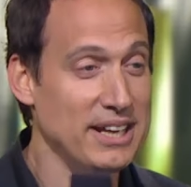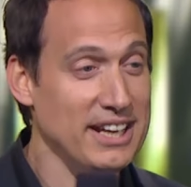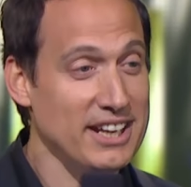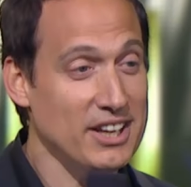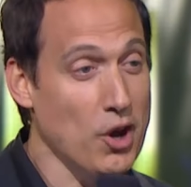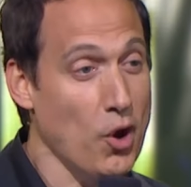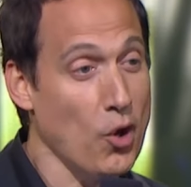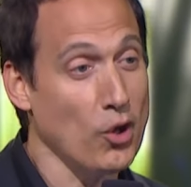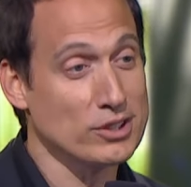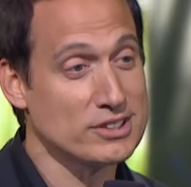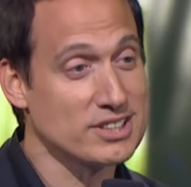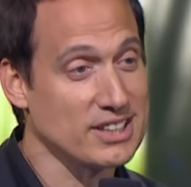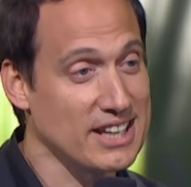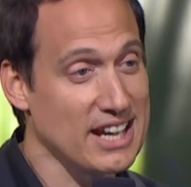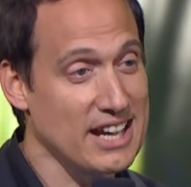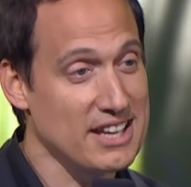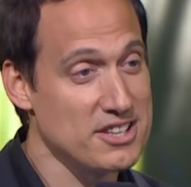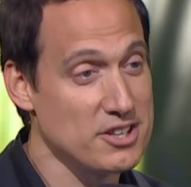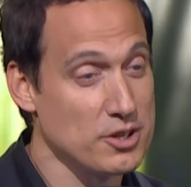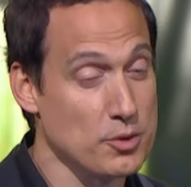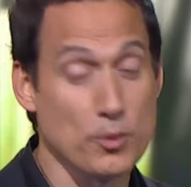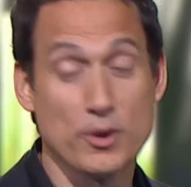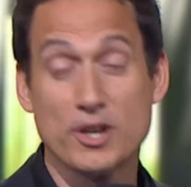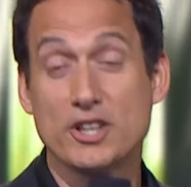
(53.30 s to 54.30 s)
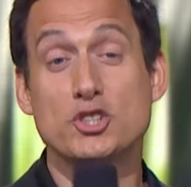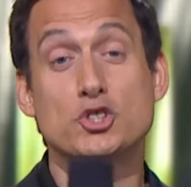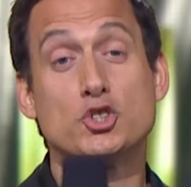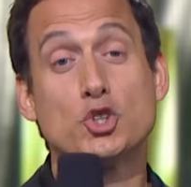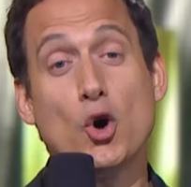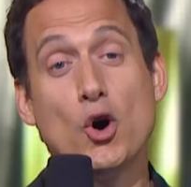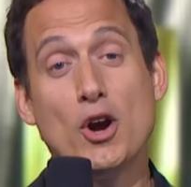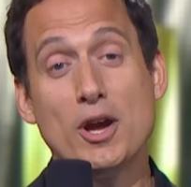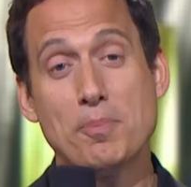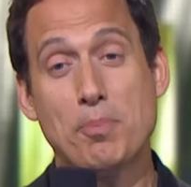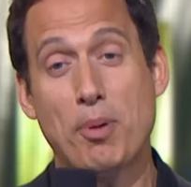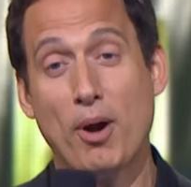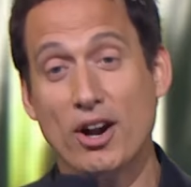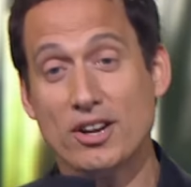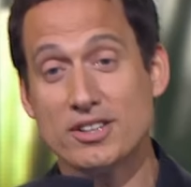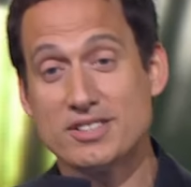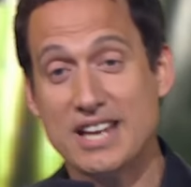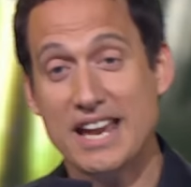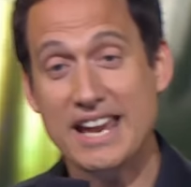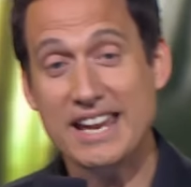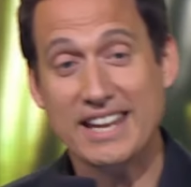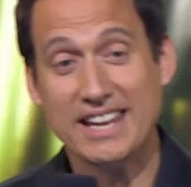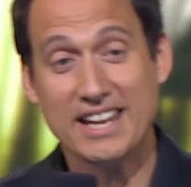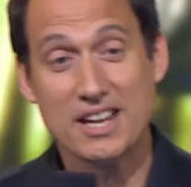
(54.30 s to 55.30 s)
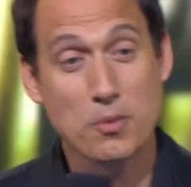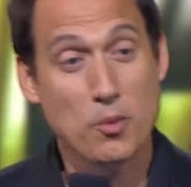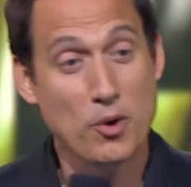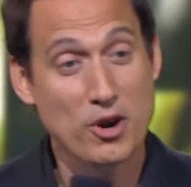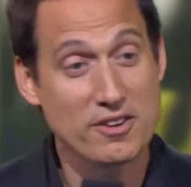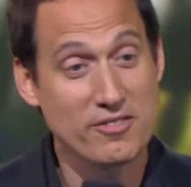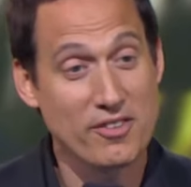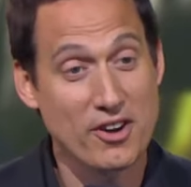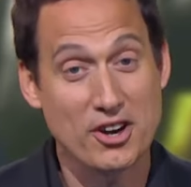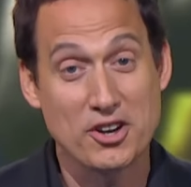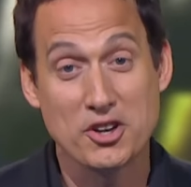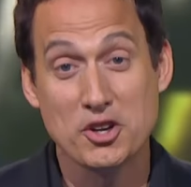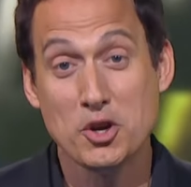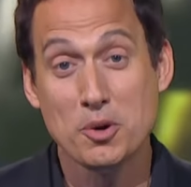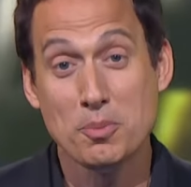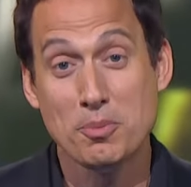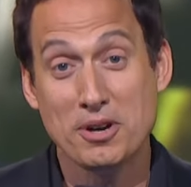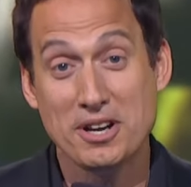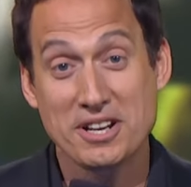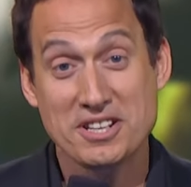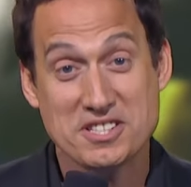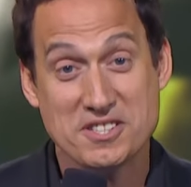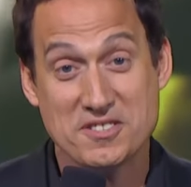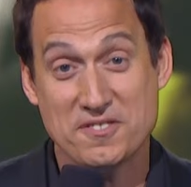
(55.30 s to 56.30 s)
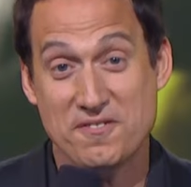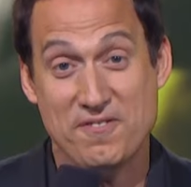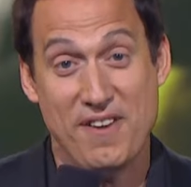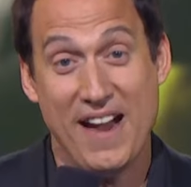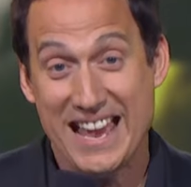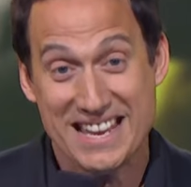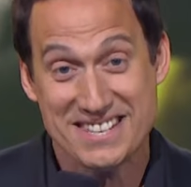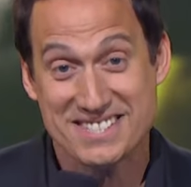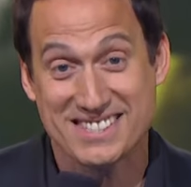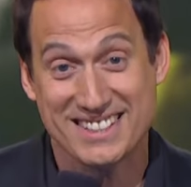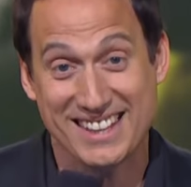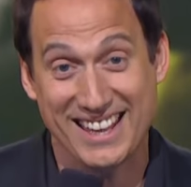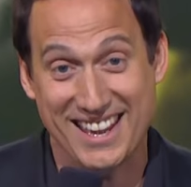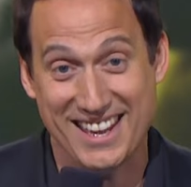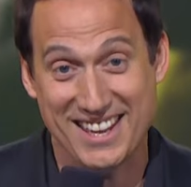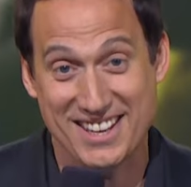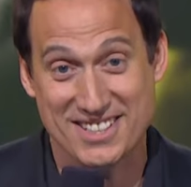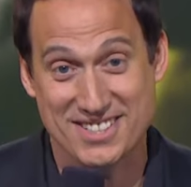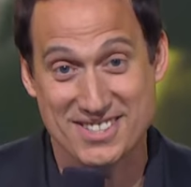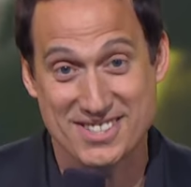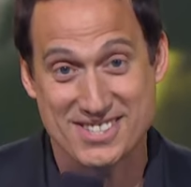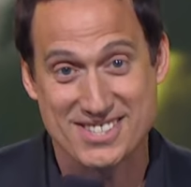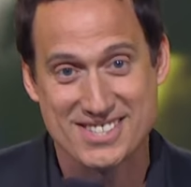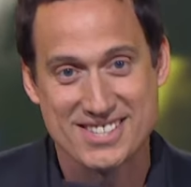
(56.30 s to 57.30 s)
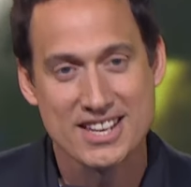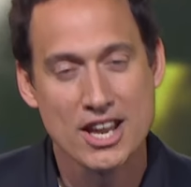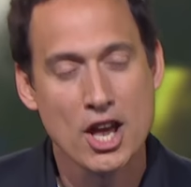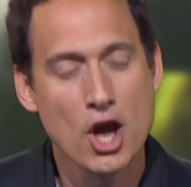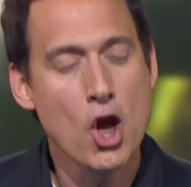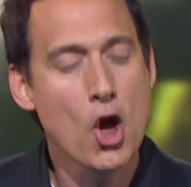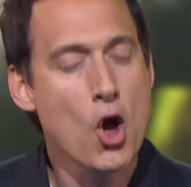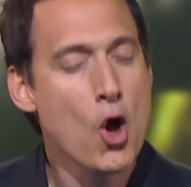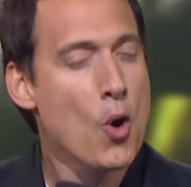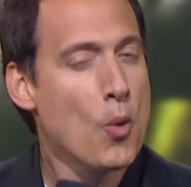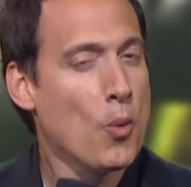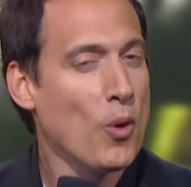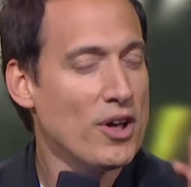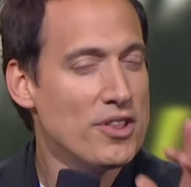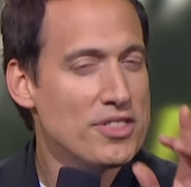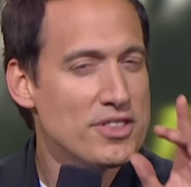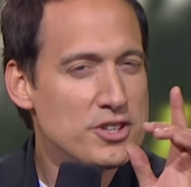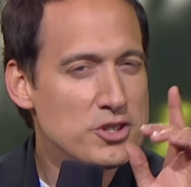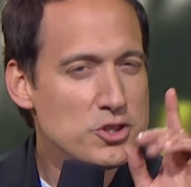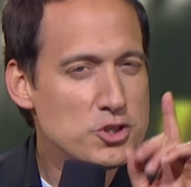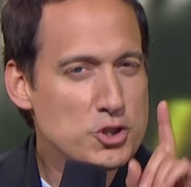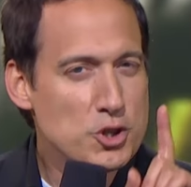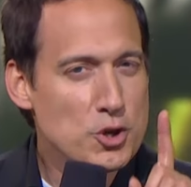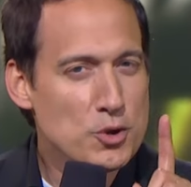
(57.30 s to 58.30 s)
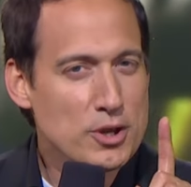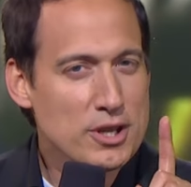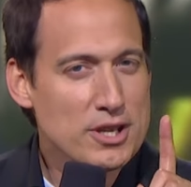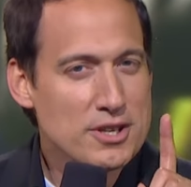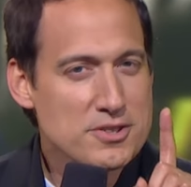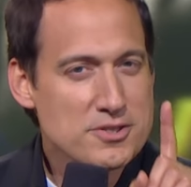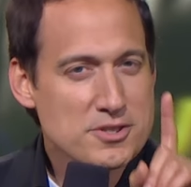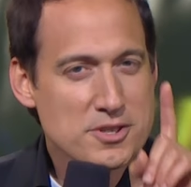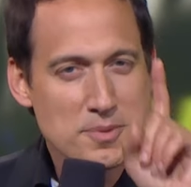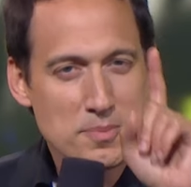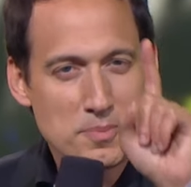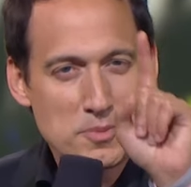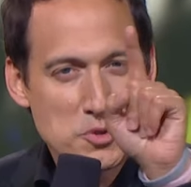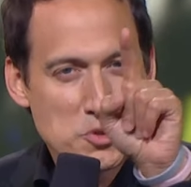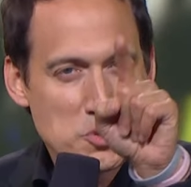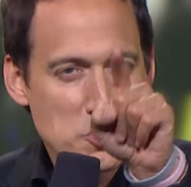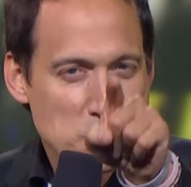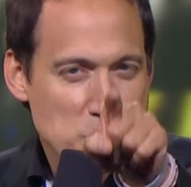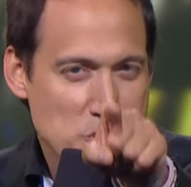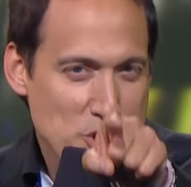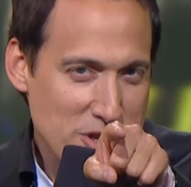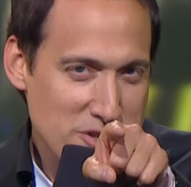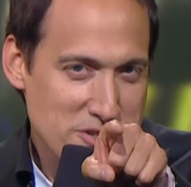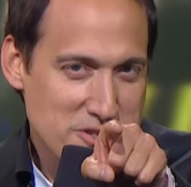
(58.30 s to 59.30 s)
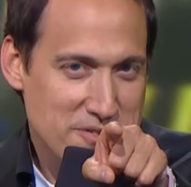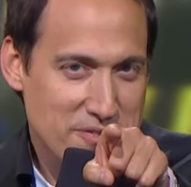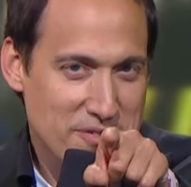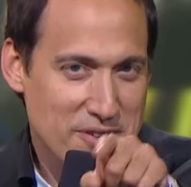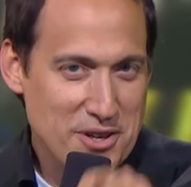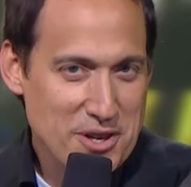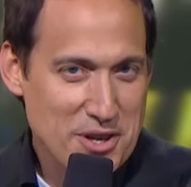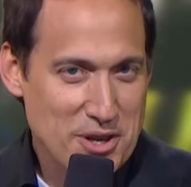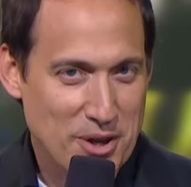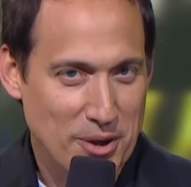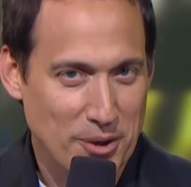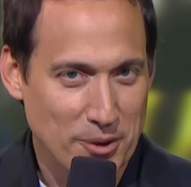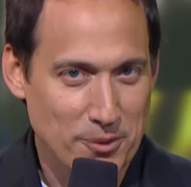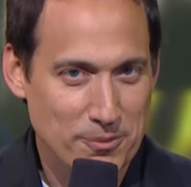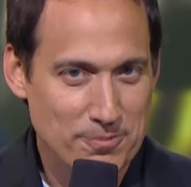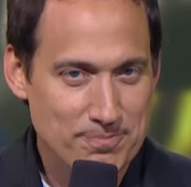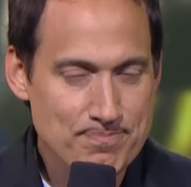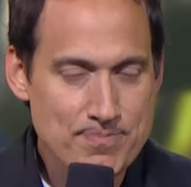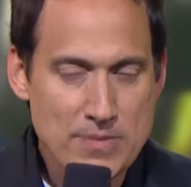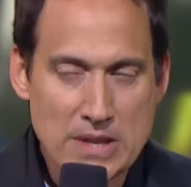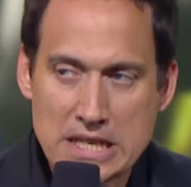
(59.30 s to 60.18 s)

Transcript: eating altogether and would enjoy partaking in one of our numerous fast days. Well, then Judaism's just for you.